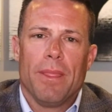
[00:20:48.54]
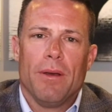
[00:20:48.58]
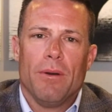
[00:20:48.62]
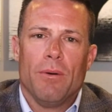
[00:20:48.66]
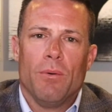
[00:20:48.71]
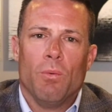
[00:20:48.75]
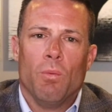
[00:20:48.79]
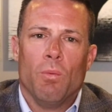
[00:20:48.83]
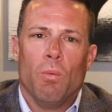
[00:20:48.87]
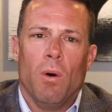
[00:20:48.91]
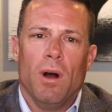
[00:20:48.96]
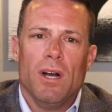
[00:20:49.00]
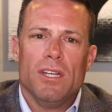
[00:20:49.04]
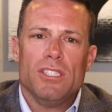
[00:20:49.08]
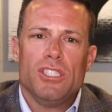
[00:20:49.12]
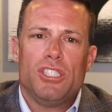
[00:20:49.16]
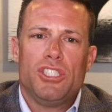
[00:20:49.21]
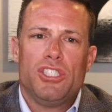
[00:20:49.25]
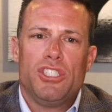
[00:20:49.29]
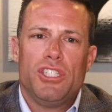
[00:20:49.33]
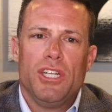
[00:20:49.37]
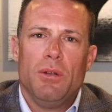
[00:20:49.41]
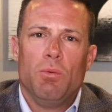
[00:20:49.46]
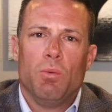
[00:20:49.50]
what
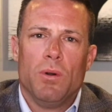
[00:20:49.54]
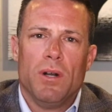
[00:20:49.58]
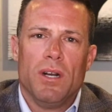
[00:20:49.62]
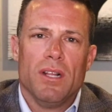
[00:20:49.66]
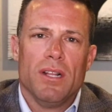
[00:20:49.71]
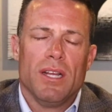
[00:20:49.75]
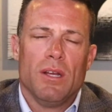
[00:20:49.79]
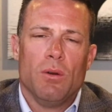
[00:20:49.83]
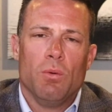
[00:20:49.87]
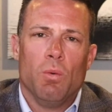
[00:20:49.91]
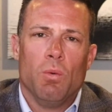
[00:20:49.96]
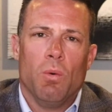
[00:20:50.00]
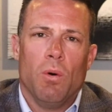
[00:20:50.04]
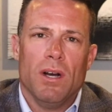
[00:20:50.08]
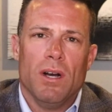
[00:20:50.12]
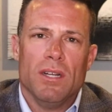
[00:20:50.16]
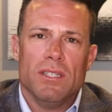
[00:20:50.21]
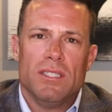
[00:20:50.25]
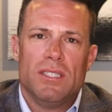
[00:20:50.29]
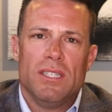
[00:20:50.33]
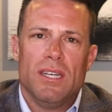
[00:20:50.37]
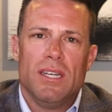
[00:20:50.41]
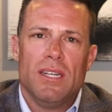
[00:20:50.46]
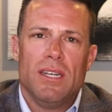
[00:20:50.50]
she really
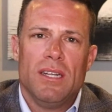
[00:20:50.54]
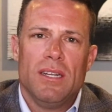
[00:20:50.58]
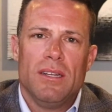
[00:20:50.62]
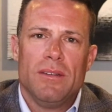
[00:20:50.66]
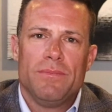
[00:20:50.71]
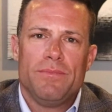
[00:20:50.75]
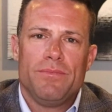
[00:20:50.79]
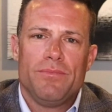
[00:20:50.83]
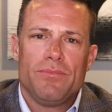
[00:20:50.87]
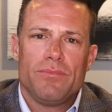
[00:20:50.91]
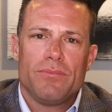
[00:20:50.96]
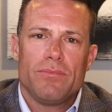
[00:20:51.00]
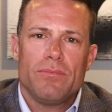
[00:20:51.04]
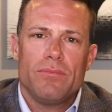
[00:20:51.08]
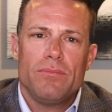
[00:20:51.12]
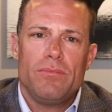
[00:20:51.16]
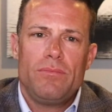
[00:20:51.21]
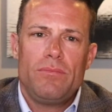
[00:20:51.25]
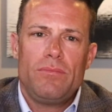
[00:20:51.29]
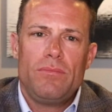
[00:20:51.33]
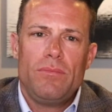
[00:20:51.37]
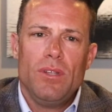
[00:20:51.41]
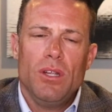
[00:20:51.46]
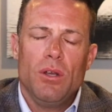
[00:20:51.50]
wanted
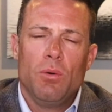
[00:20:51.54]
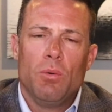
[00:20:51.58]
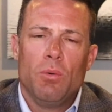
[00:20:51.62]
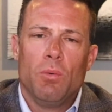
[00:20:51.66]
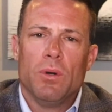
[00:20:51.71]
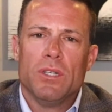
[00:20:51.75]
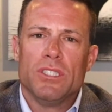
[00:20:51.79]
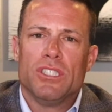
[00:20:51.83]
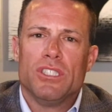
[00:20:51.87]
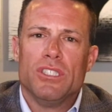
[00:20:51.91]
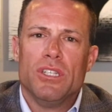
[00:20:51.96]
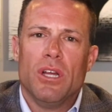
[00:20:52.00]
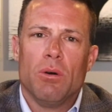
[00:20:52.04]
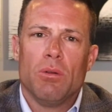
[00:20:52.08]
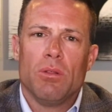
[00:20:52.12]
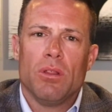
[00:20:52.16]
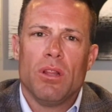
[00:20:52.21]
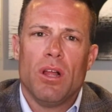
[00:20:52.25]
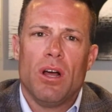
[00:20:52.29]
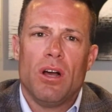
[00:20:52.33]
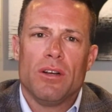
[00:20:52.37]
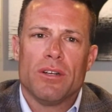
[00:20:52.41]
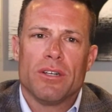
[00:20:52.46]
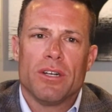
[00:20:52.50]
was no
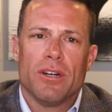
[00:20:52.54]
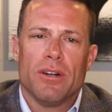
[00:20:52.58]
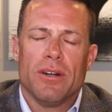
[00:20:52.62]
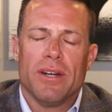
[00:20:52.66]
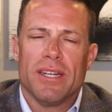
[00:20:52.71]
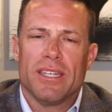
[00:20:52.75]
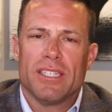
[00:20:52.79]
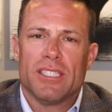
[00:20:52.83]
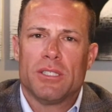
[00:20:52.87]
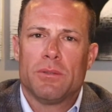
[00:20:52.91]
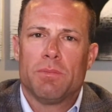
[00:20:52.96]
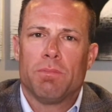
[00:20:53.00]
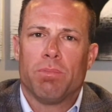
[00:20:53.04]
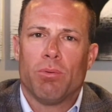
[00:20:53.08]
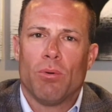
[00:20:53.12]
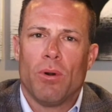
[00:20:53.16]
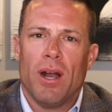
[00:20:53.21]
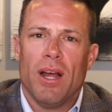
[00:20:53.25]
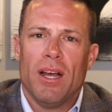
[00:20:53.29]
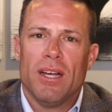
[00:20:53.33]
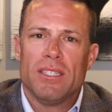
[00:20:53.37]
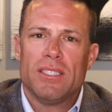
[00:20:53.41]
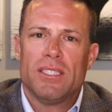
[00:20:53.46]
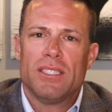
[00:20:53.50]
longer
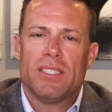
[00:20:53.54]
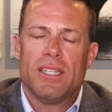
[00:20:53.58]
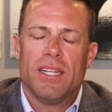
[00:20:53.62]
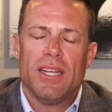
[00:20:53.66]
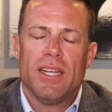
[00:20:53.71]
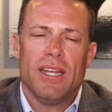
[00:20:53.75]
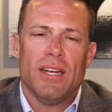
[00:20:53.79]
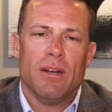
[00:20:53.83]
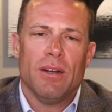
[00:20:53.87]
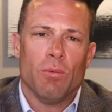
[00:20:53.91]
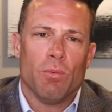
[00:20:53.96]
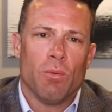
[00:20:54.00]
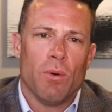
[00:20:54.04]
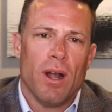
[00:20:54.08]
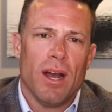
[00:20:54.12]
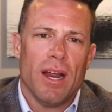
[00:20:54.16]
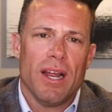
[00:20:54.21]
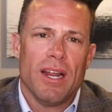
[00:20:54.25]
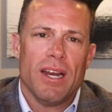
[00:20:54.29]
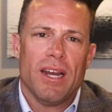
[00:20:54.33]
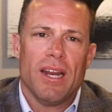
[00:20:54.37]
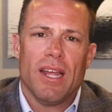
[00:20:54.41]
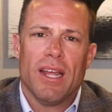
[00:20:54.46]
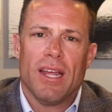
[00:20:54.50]
expressed in
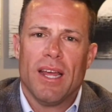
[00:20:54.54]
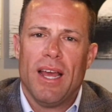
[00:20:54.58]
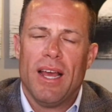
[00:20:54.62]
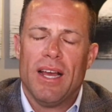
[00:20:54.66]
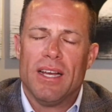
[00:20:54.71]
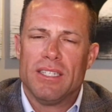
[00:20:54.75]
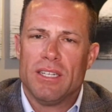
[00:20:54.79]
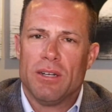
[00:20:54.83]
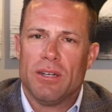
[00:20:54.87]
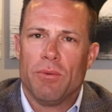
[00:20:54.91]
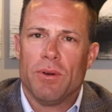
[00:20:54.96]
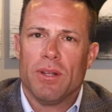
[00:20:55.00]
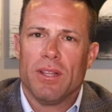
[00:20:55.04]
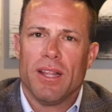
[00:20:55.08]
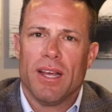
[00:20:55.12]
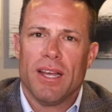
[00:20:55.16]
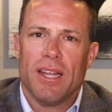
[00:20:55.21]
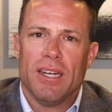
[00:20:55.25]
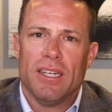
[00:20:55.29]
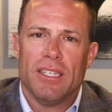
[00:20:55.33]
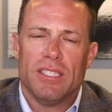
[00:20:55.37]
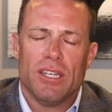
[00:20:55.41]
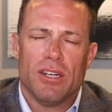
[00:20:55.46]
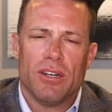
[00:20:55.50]
writing as it
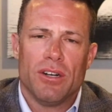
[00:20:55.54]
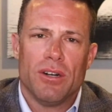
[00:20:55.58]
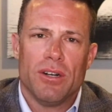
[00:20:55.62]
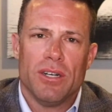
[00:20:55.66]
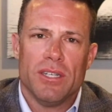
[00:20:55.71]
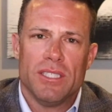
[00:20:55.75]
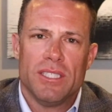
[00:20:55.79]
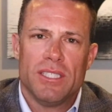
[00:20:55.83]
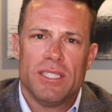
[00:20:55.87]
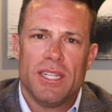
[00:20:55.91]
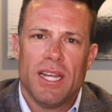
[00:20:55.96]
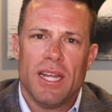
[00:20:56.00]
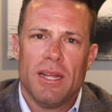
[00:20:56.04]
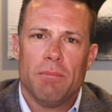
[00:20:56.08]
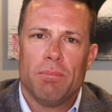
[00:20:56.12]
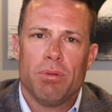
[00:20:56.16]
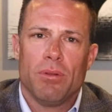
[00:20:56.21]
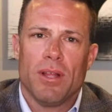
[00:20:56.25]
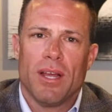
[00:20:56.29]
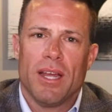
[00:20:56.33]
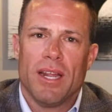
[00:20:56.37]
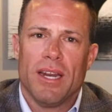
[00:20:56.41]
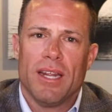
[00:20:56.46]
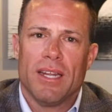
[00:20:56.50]
related to her estate
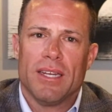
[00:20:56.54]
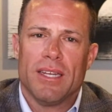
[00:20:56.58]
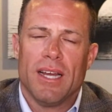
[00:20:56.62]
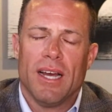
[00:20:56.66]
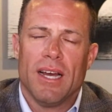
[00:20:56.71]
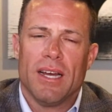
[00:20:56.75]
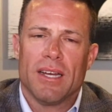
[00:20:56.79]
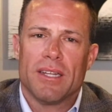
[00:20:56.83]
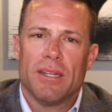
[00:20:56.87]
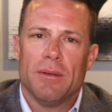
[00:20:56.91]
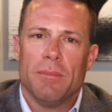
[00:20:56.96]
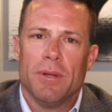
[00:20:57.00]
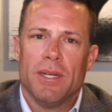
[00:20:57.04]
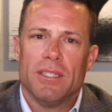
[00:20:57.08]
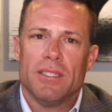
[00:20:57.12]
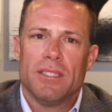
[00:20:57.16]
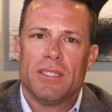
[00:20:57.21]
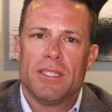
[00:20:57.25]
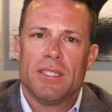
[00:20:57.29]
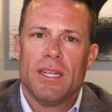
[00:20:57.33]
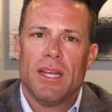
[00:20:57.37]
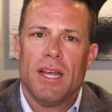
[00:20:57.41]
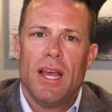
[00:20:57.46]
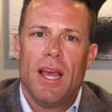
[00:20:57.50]
planning
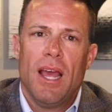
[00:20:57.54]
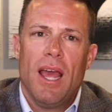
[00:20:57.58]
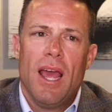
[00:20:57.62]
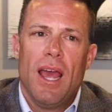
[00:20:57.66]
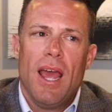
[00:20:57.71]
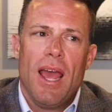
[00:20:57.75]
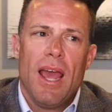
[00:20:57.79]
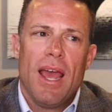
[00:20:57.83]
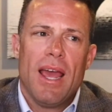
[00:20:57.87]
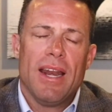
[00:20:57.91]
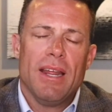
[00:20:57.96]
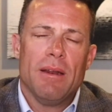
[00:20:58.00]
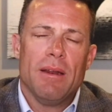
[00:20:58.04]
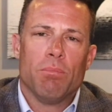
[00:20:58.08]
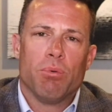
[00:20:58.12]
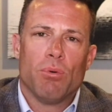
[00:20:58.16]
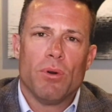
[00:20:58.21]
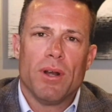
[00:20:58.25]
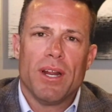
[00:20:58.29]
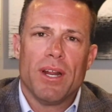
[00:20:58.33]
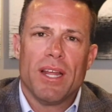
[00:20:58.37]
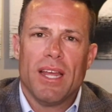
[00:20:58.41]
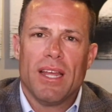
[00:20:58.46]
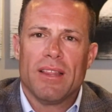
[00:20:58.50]
documents. And in
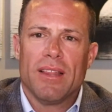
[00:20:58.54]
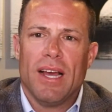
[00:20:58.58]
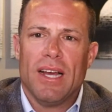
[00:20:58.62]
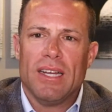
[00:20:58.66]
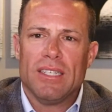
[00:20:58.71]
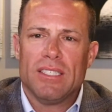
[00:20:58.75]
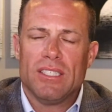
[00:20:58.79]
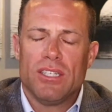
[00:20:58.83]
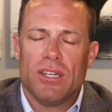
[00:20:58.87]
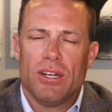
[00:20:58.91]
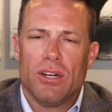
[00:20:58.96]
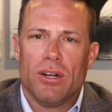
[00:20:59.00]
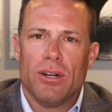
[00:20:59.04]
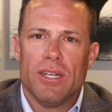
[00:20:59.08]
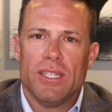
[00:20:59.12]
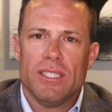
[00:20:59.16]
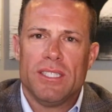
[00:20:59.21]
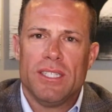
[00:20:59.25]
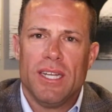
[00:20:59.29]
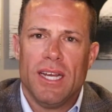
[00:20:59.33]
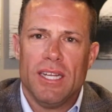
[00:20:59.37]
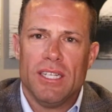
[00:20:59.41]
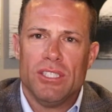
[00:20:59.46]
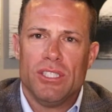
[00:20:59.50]
bringing that to her
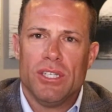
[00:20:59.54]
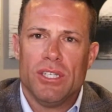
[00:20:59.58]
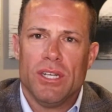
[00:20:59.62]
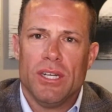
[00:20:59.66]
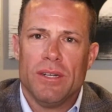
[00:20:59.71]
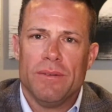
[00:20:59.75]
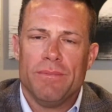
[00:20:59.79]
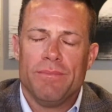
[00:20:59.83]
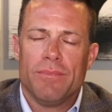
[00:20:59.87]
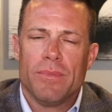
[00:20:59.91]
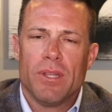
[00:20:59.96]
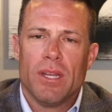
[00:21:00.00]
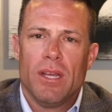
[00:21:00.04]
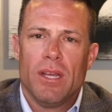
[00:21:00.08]
attention,